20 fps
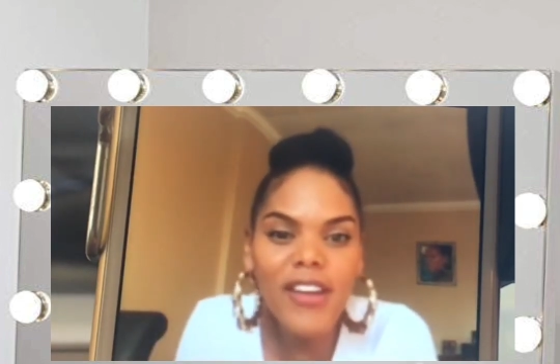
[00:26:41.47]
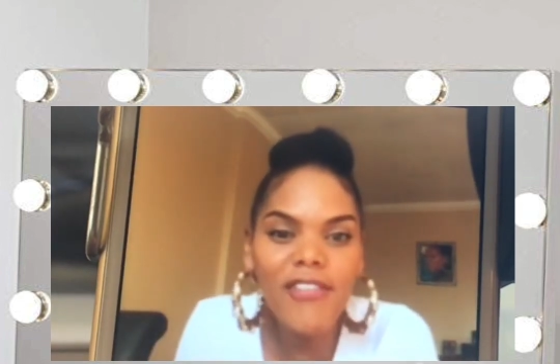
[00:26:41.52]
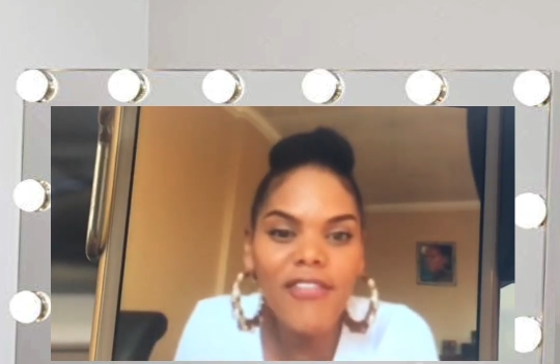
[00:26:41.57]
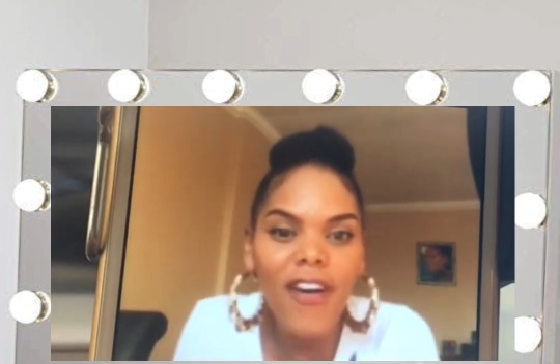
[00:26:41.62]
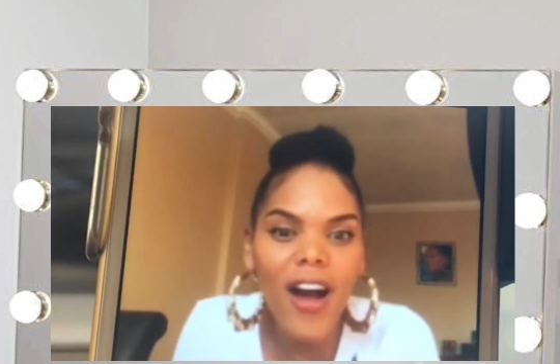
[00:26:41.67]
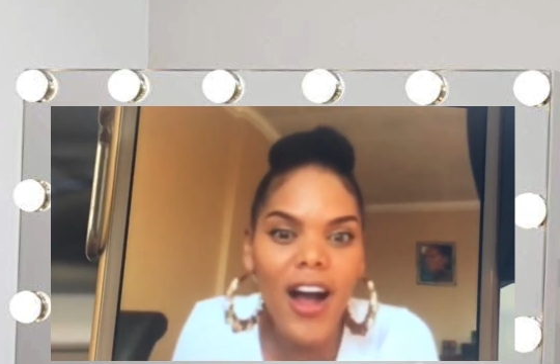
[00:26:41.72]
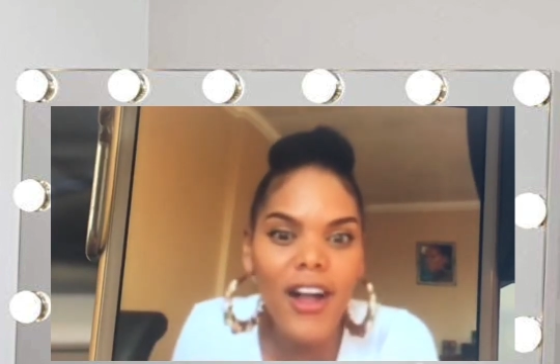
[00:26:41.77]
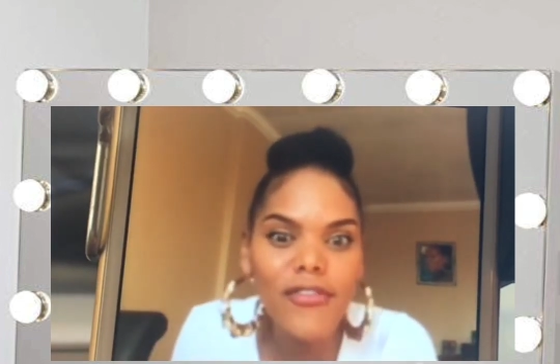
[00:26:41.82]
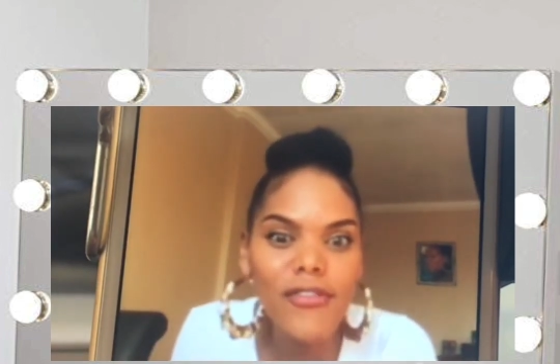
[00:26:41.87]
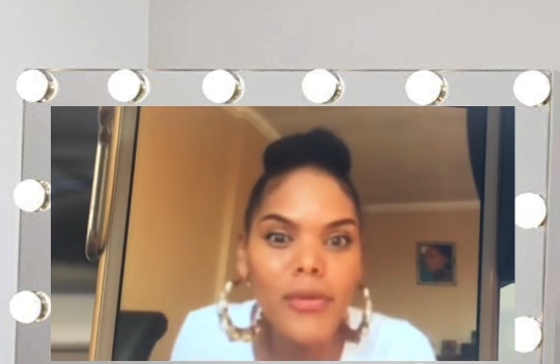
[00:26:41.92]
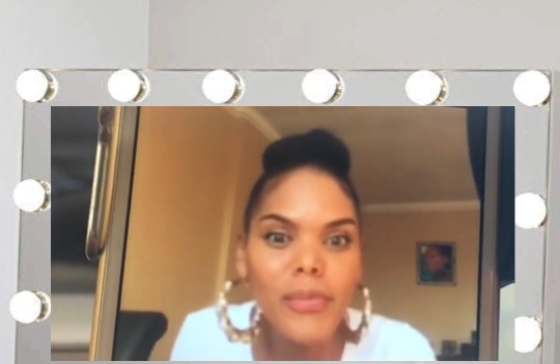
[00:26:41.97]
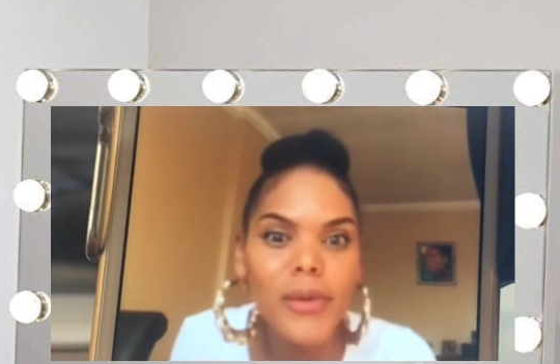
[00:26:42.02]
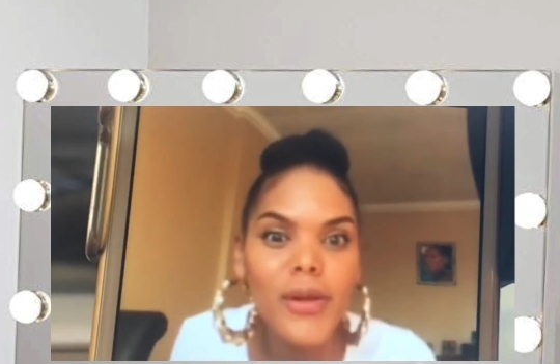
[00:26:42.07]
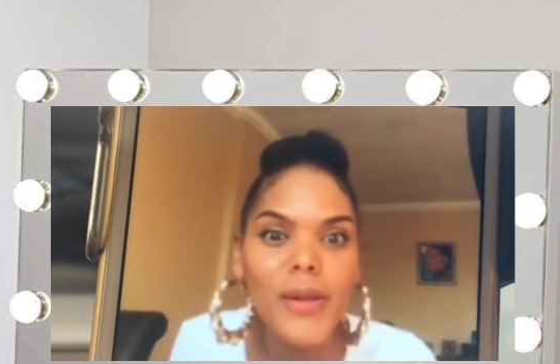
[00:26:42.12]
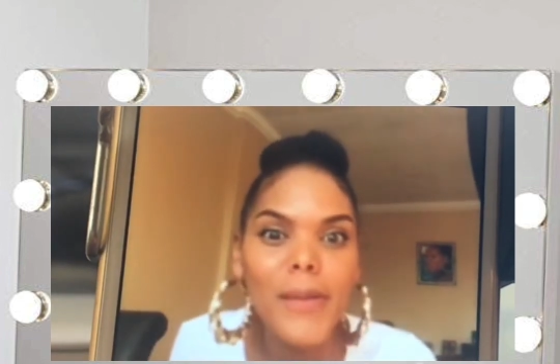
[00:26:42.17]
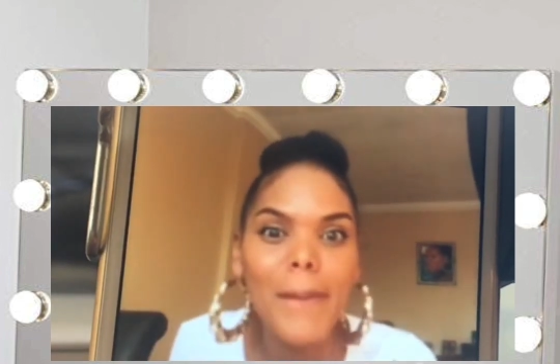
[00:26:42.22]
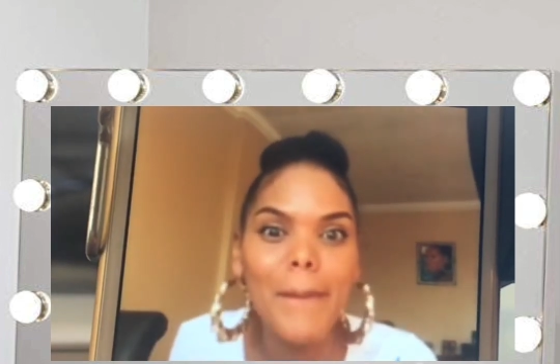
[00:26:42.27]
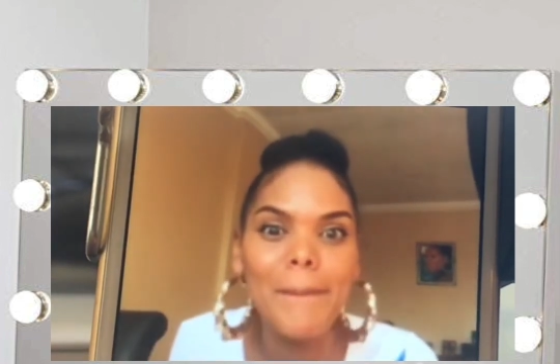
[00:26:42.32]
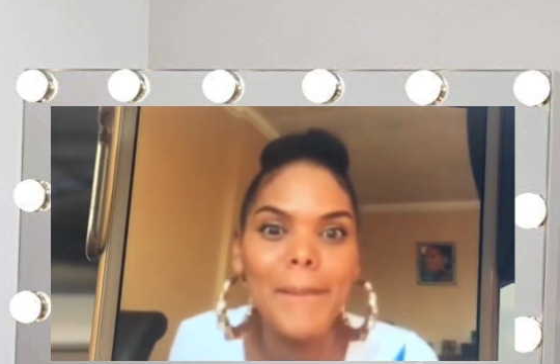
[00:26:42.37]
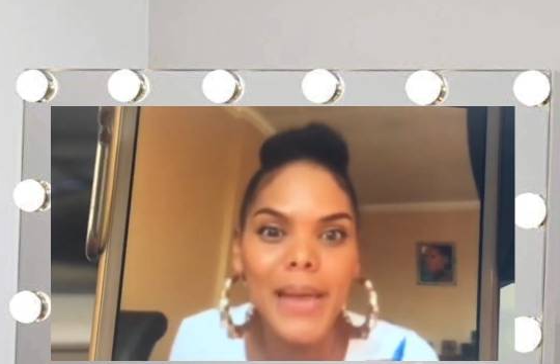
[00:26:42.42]
vulnerable
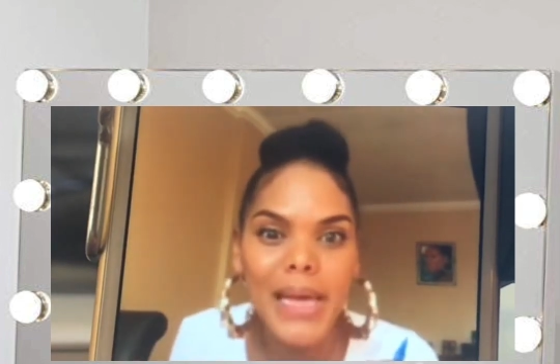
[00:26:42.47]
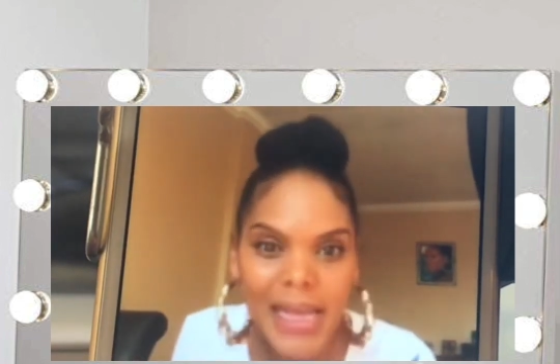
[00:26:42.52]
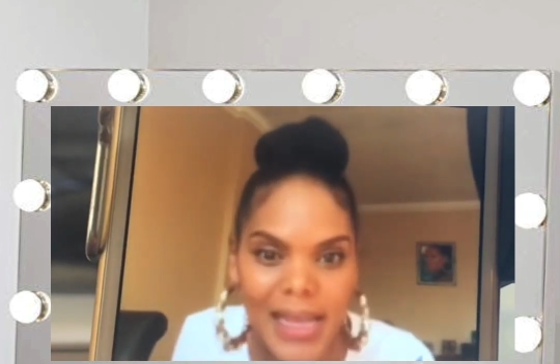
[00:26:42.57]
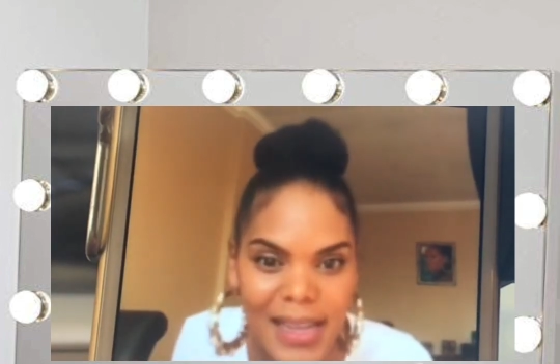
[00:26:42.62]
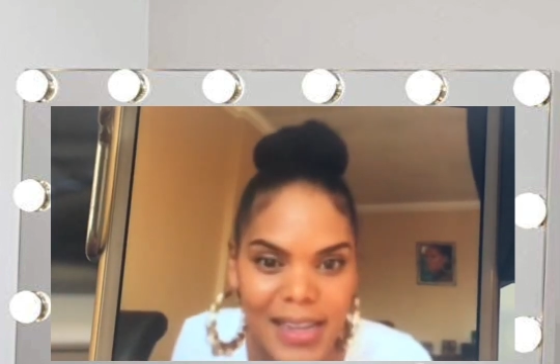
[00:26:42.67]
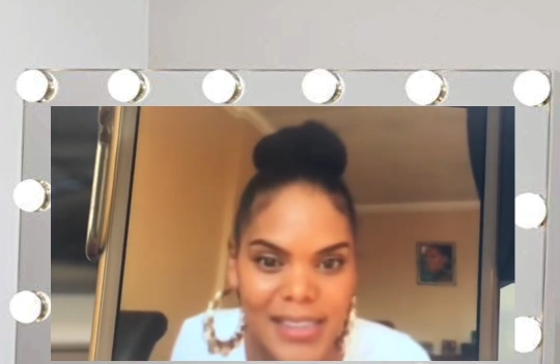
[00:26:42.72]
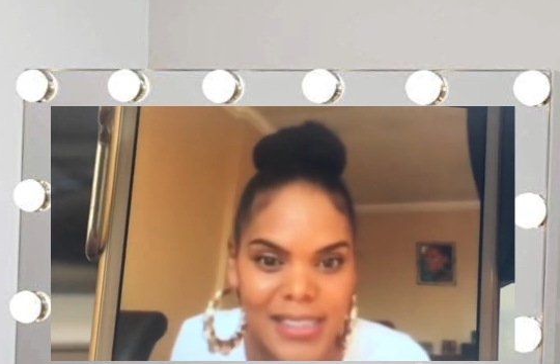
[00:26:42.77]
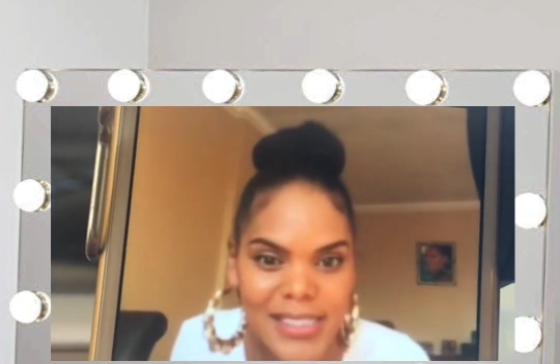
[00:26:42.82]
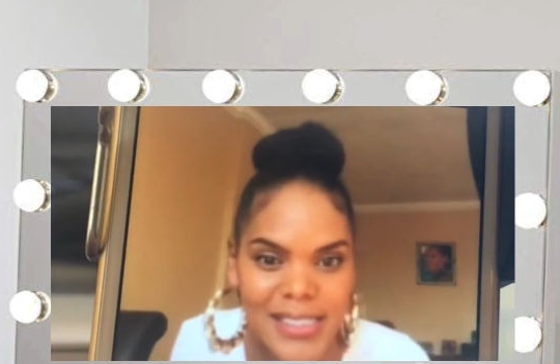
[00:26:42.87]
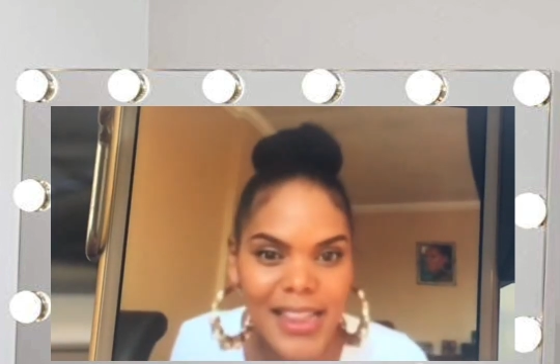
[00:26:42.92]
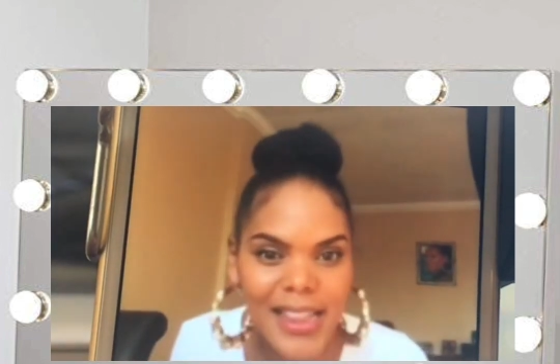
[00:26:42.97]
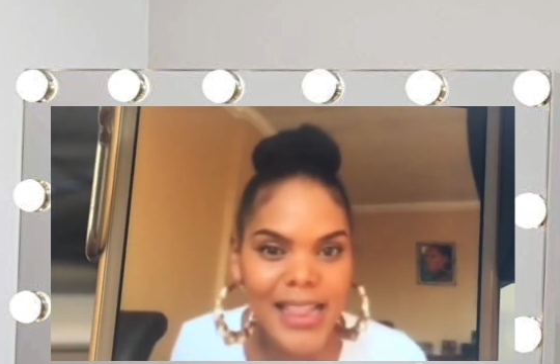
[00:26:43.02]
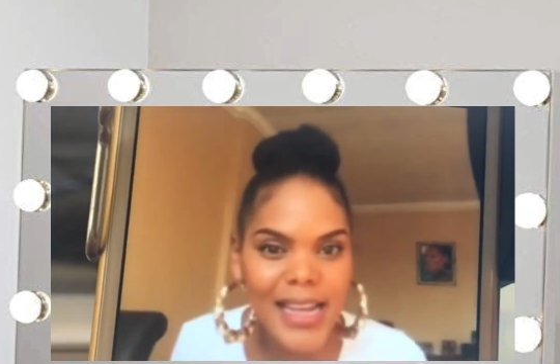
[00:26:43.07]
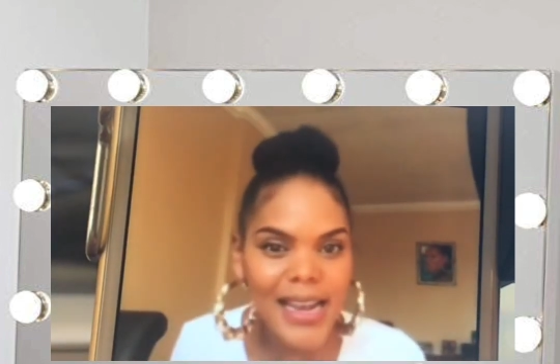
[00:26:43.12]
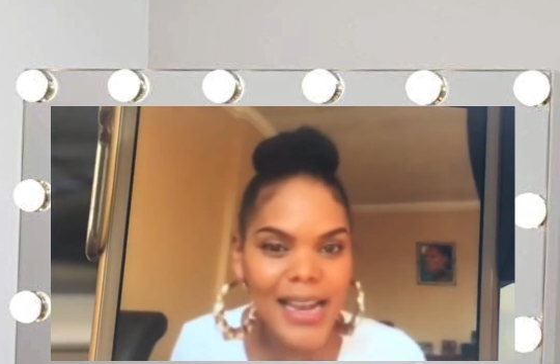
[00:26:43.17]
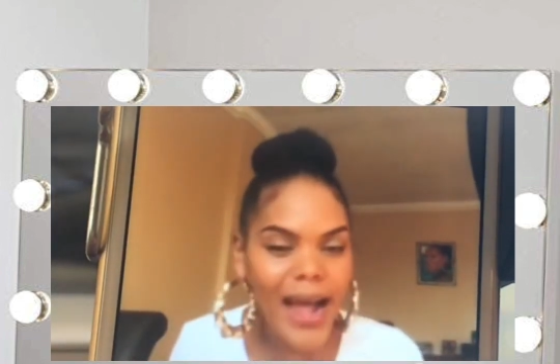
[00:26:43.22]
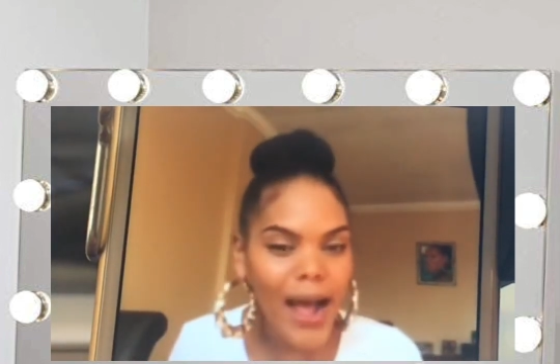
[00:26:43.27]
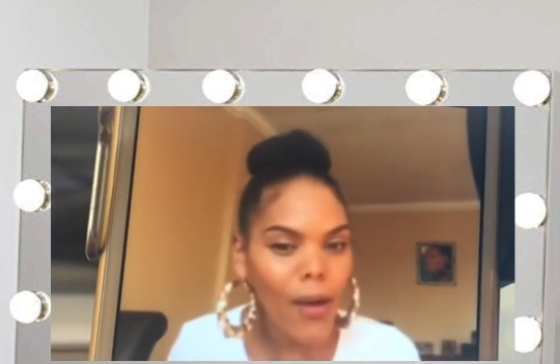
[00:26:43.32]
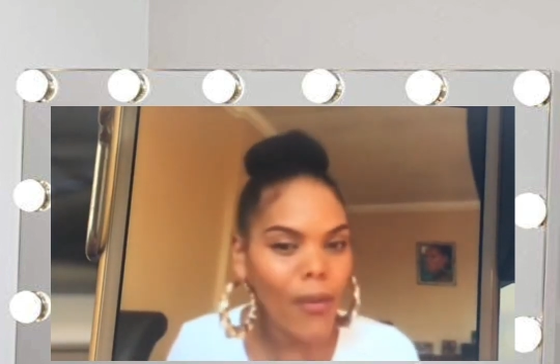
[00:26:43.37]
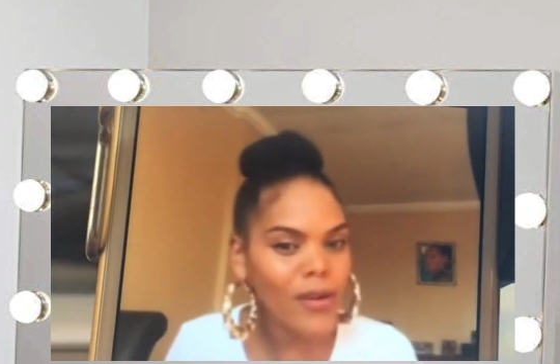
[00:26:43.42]
beings. And then
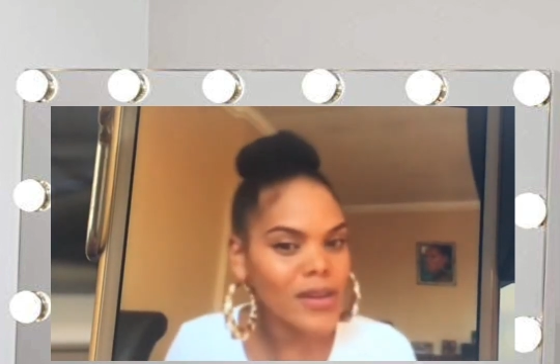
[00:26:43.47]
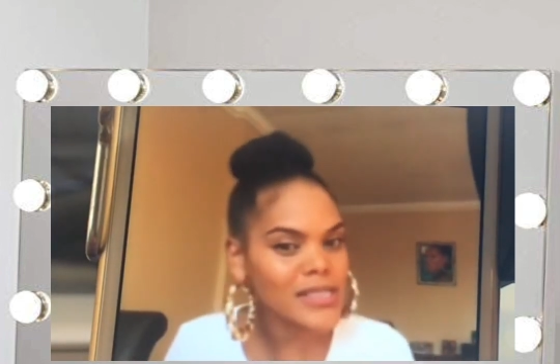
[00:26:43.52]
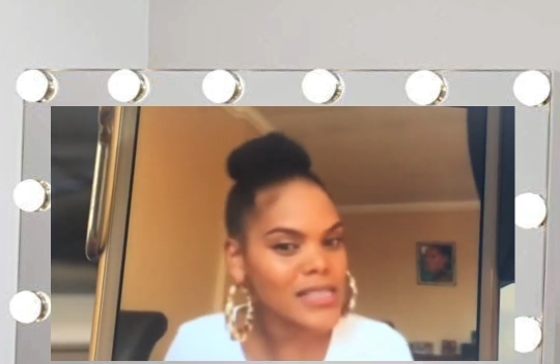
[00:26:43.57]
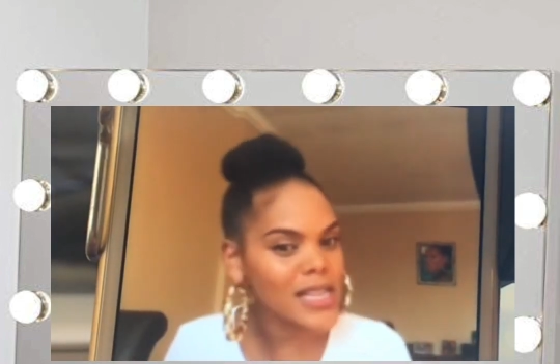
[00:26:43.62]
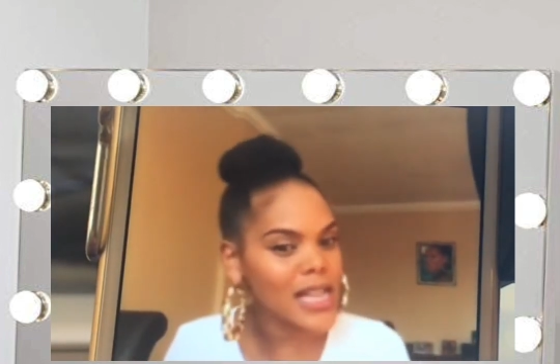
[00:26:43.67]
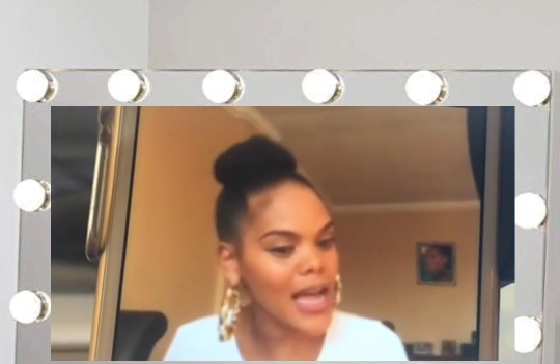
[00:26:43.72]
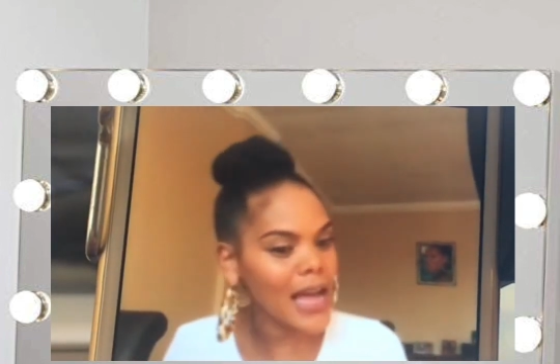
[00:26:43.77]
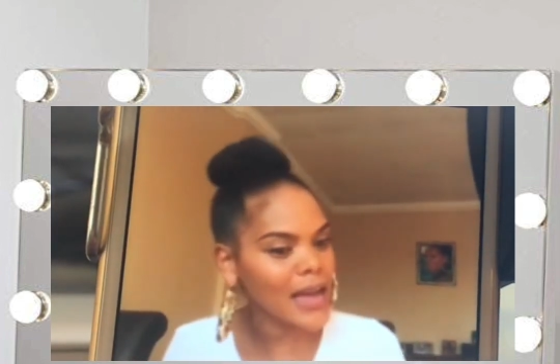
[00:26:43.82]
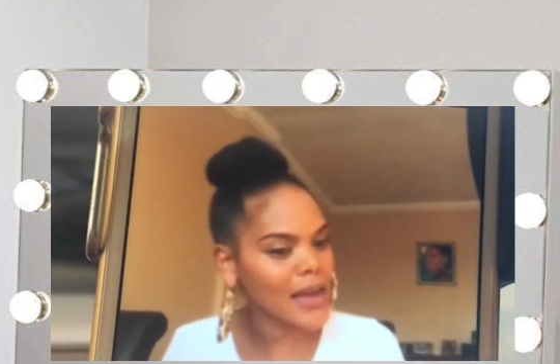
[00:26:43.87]
I was like,